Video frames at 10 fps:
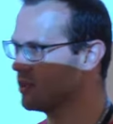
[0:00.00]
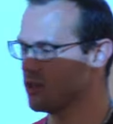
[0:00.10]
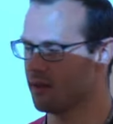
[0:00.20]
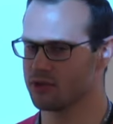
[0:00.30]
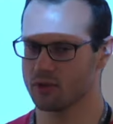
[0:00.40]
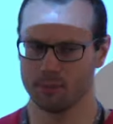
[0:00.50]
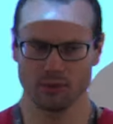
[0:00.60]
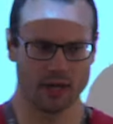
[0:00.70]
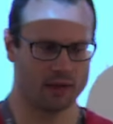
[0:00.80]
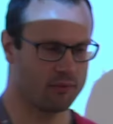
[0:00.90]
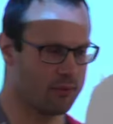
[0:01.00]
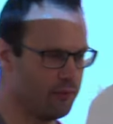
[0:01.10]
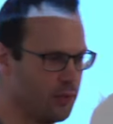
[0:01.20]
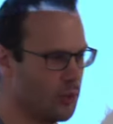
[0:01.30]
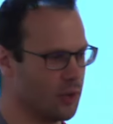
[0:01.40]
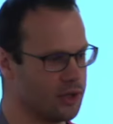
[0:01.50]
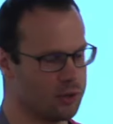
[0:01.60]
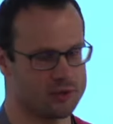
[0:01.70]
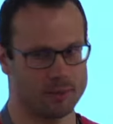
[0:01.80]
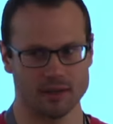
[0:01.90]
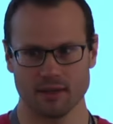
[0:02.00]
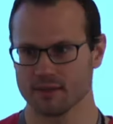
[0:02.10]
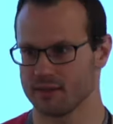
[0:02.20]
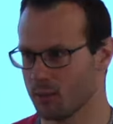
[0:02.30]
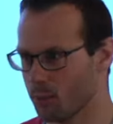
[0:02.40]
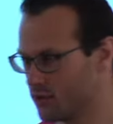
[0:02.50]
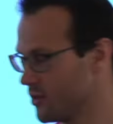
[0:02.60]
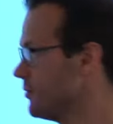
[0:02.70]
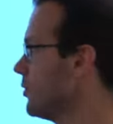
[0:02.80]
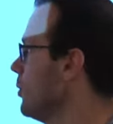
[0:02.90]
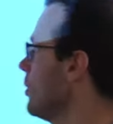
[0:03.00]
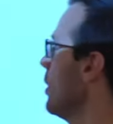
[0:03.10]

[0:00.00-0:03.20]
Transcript: in JavaScript, like float 32 semantics, single precision float,